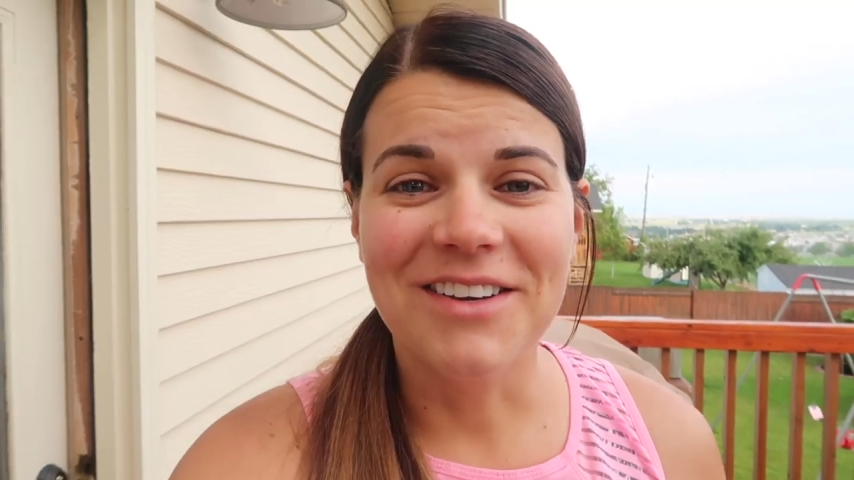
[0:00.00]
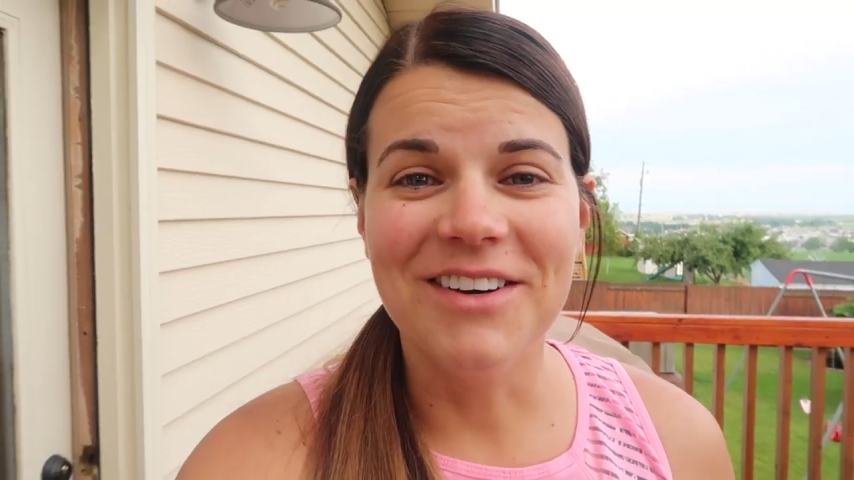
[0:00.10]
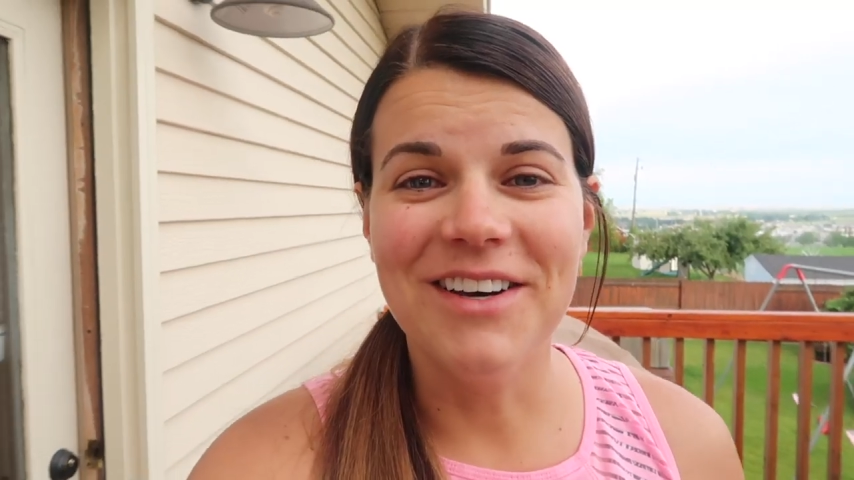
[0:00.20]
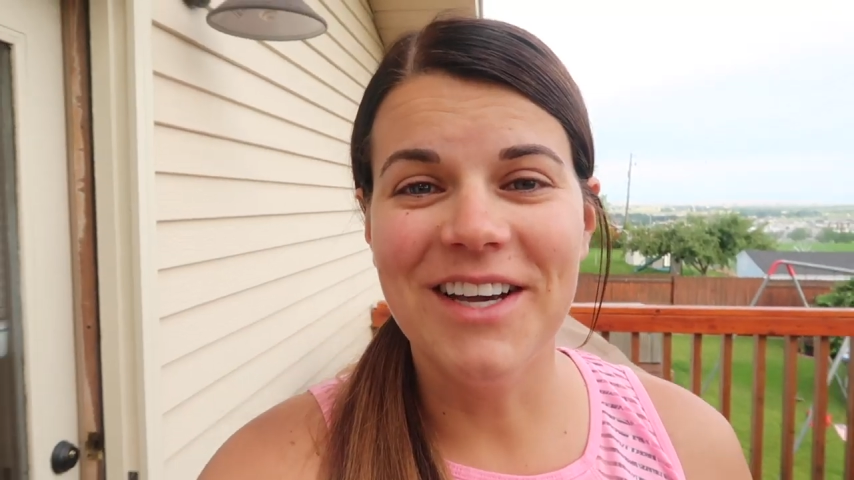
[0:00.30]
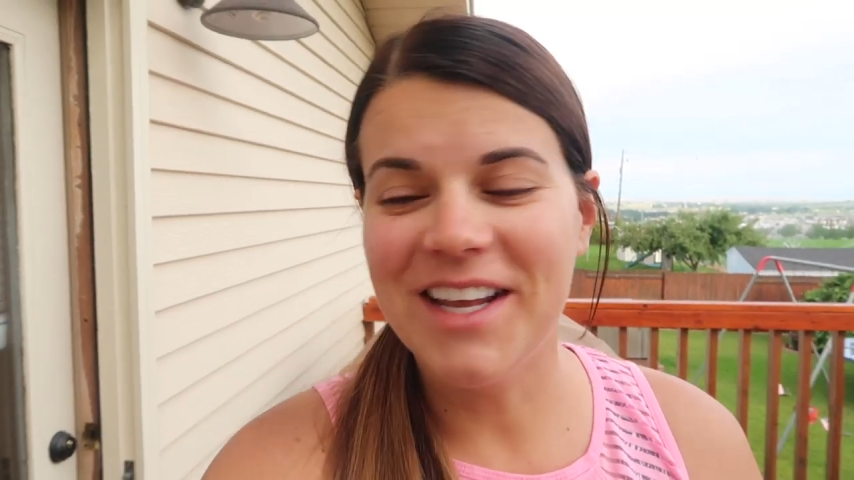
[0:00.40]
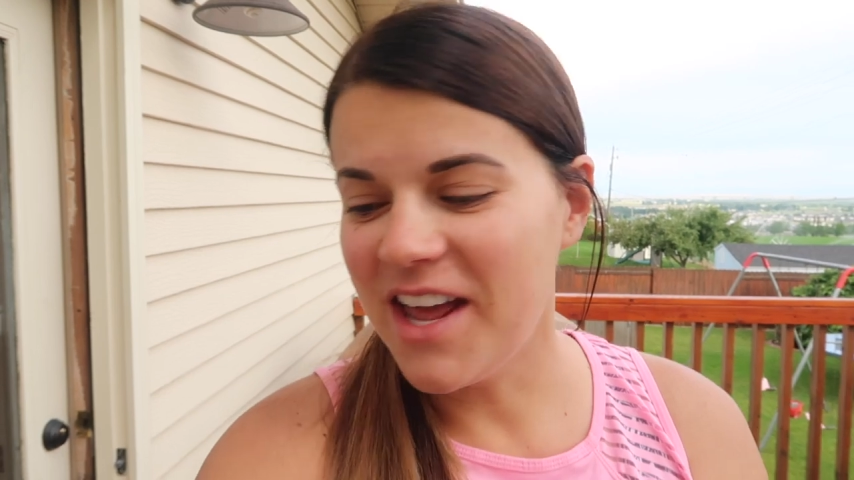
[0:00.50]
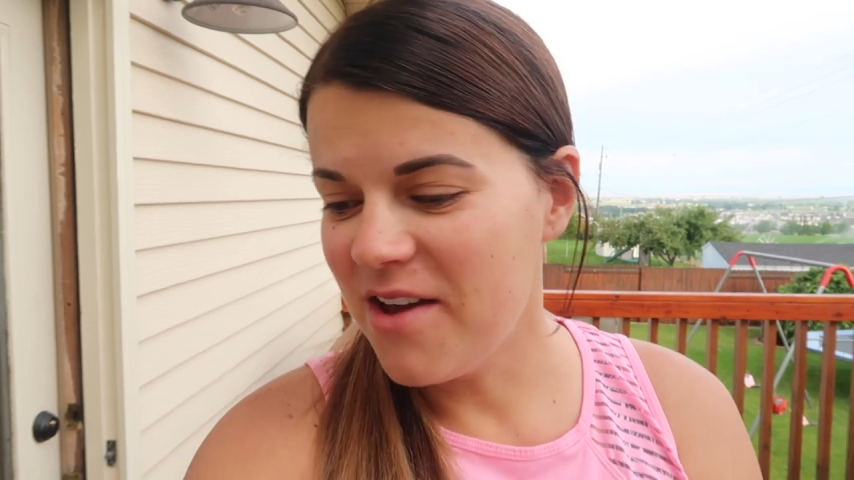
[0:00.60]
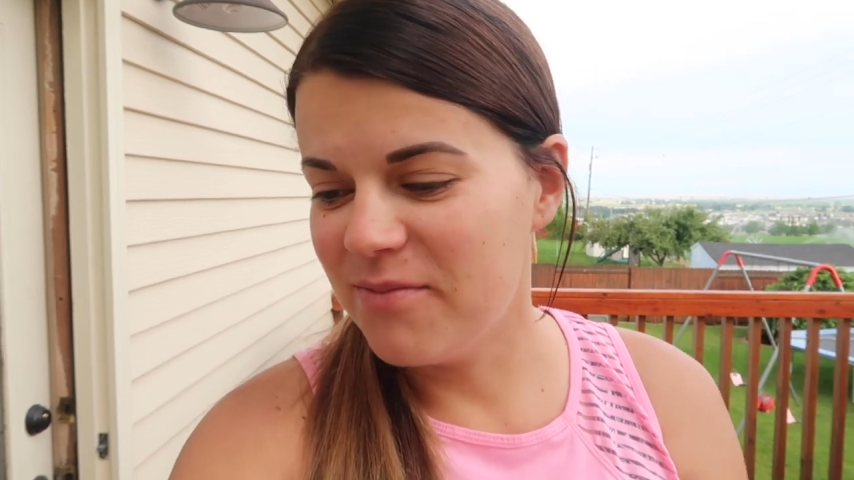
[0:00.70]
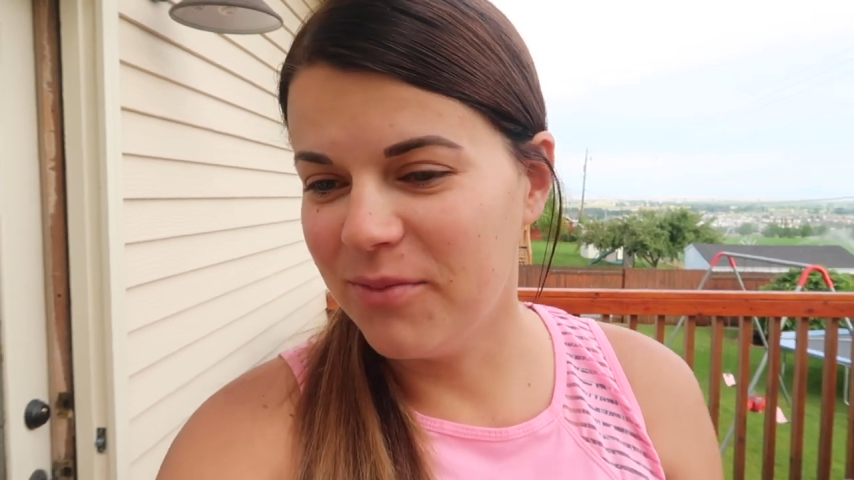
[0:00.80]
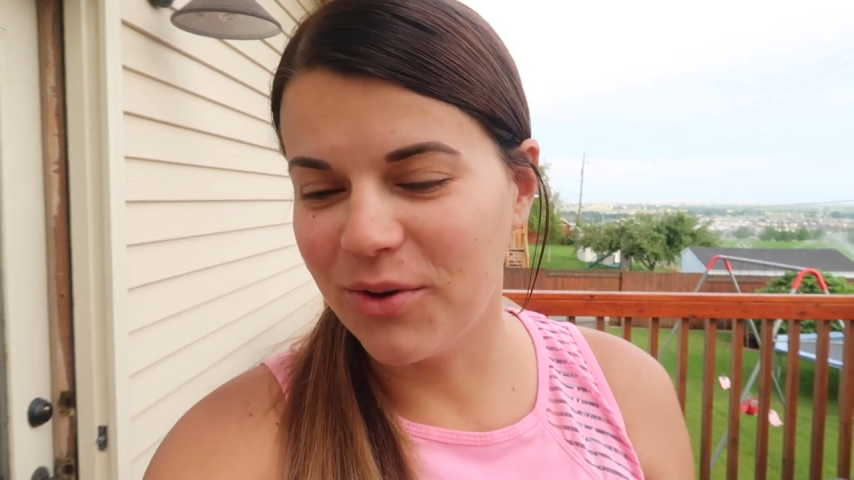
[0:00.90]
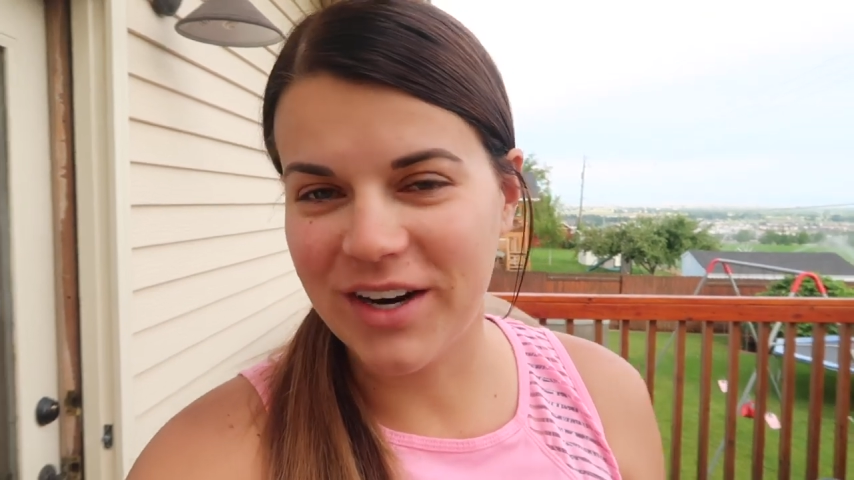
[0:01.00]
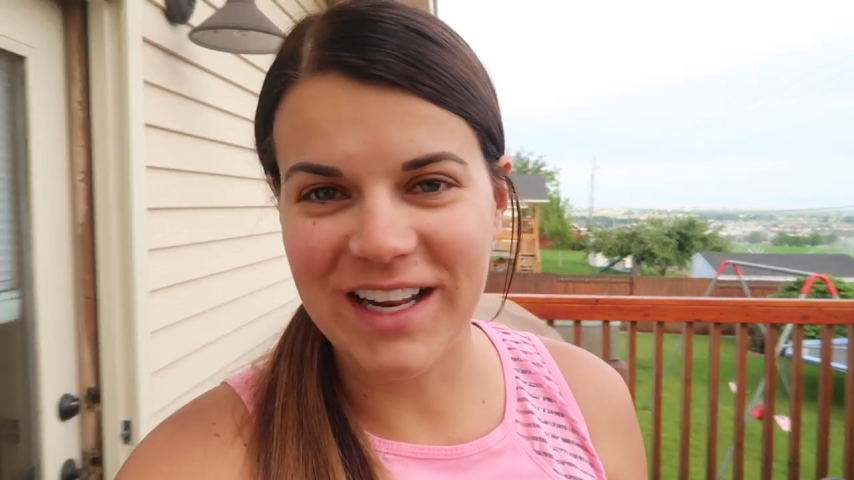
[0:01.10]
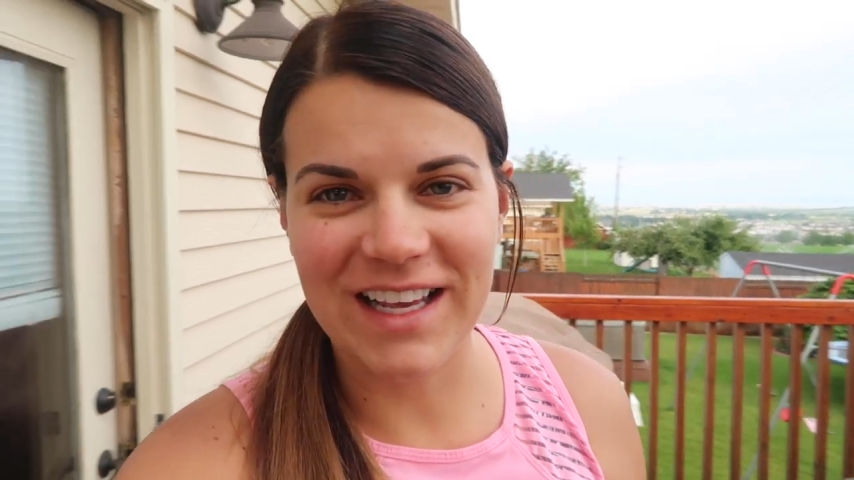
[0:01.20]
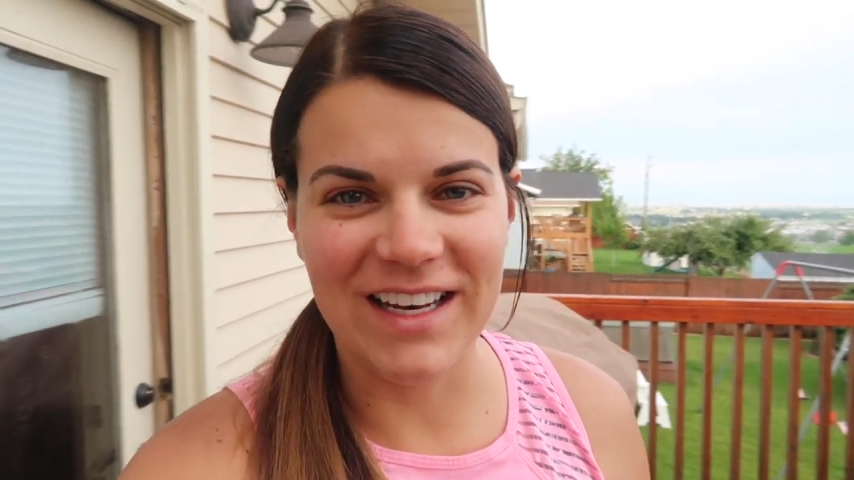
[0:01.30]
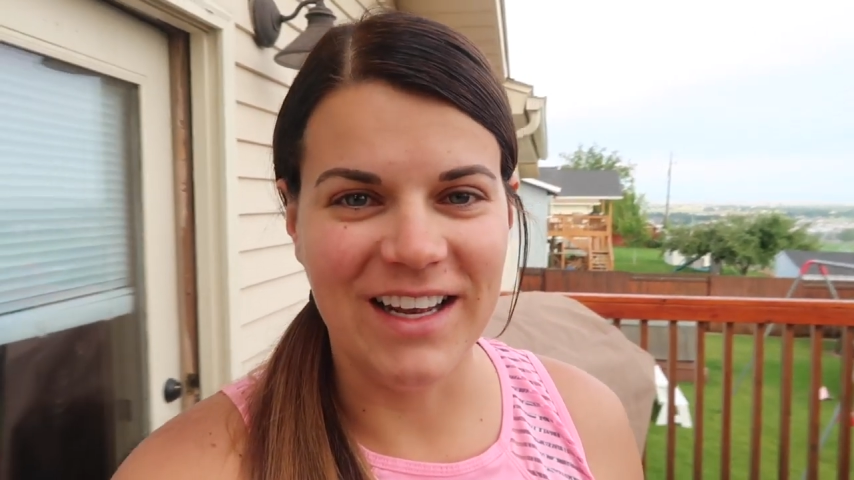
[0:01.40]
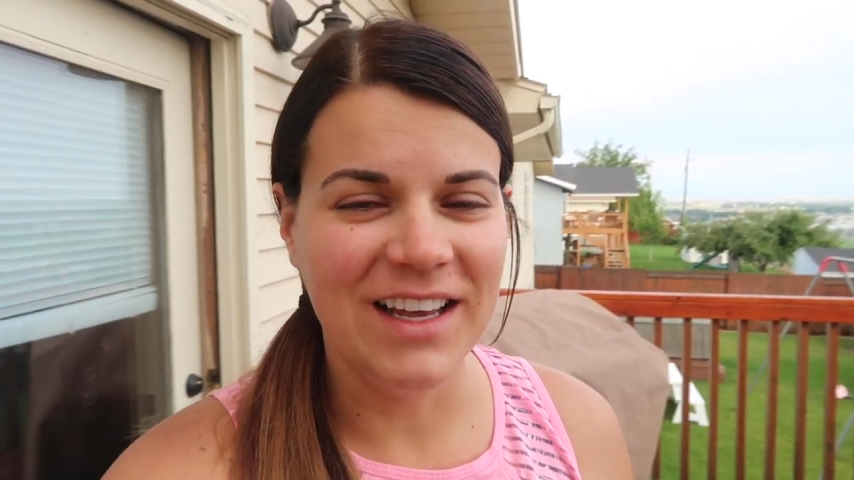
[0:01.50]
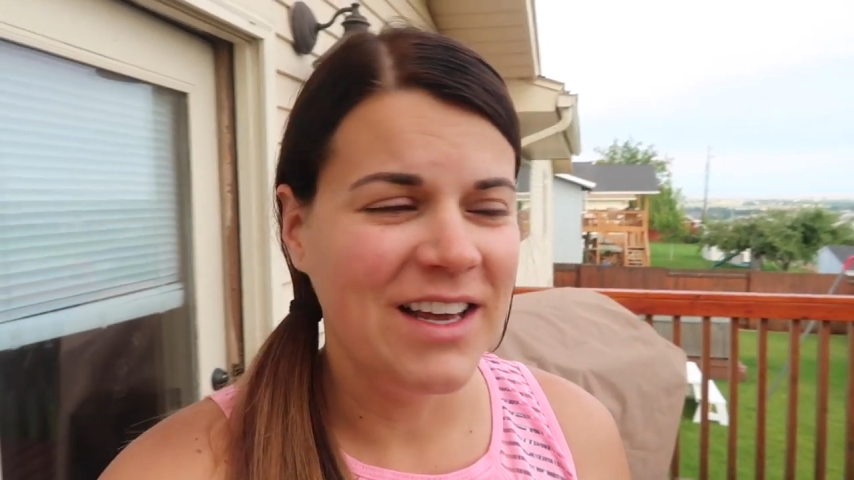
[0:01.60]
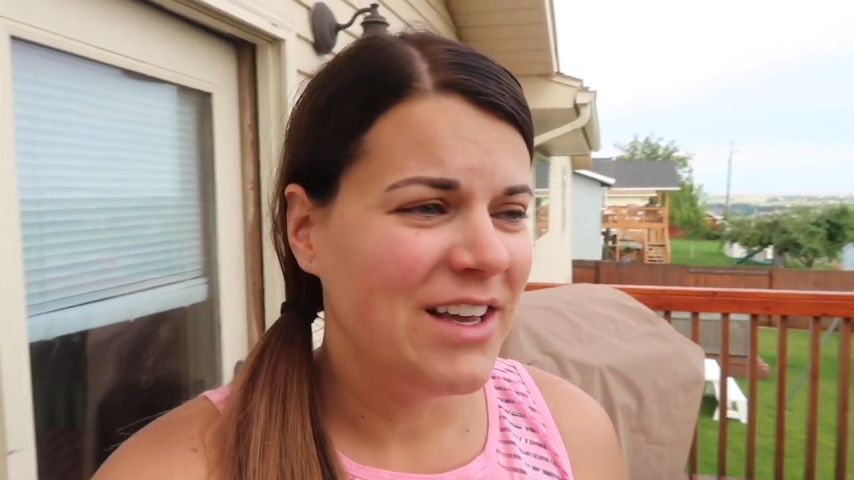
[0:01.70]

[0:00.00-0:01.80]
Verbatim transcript: Good morning.